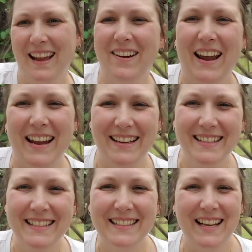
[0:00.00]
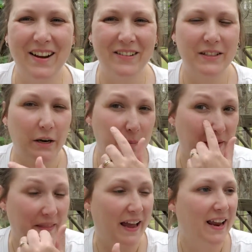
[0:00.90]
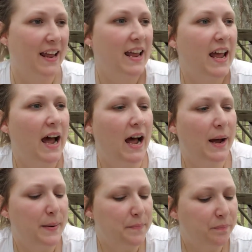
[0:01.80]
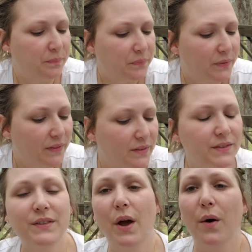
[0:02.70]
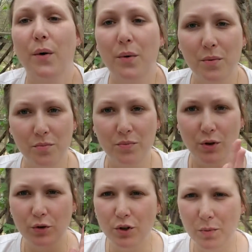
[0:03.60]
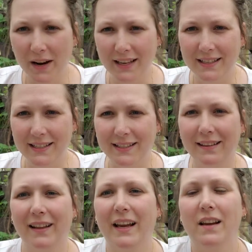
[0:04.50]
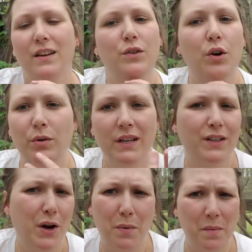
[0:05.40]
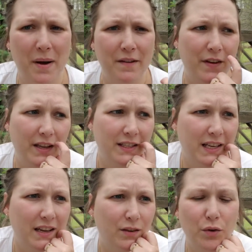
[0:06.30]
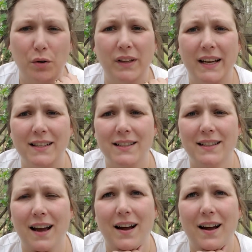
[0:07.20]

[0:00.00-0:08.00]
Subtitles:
Okay, so sorry about that. So you do want consistent light. You don't need to go and buy fancy grow lights.